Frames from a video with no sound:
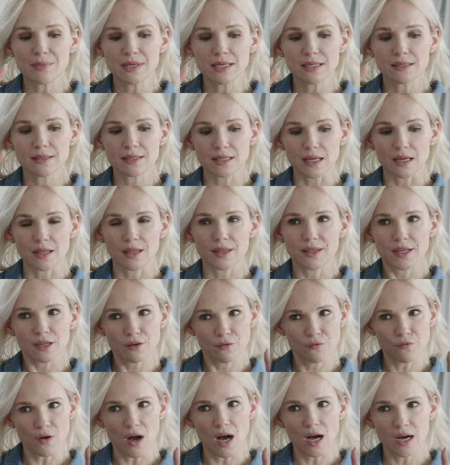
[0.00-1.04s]
means a thick
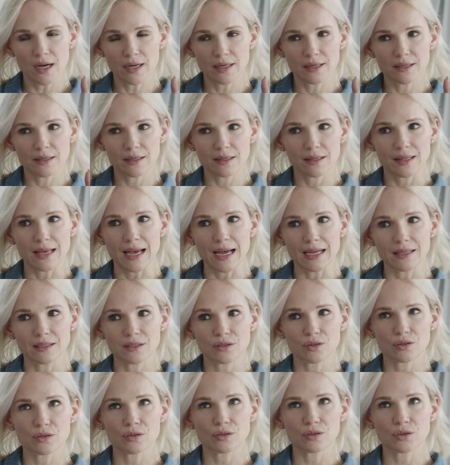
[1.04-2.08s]
fog that
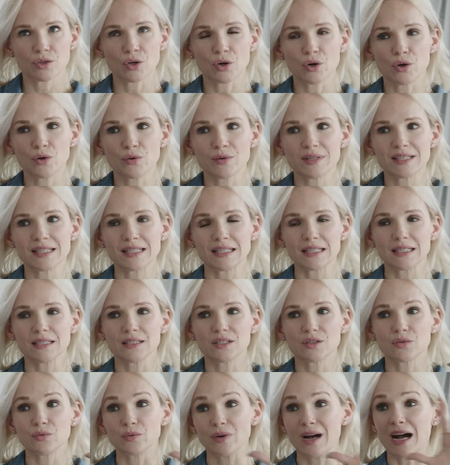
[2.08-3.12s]
turns
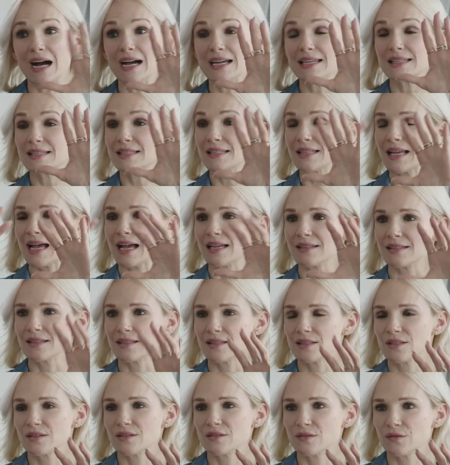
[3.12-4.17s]
into ice as
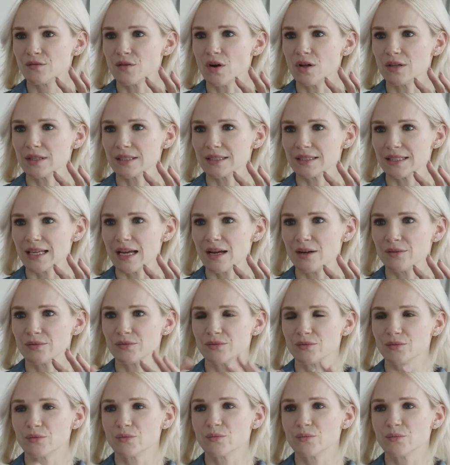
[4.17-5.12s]
it's falling down,